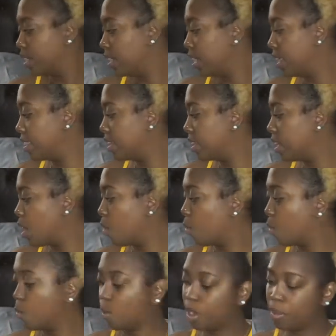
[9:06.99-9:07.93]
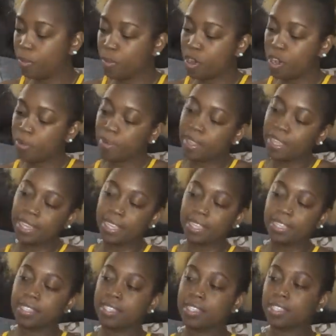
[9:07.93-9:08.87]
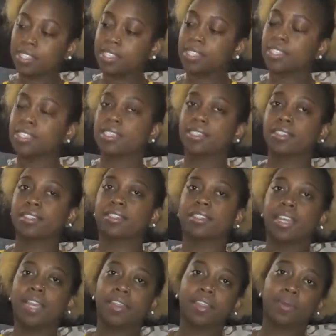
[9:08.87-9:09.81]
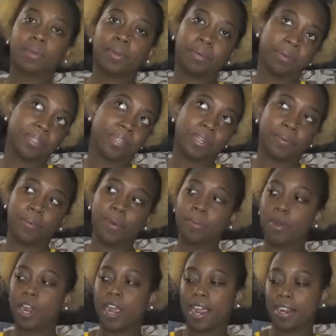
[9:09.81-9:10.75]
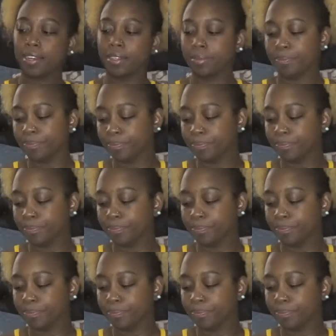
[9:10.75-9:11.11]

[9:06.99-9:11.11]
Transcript: And then one more place and only one more item.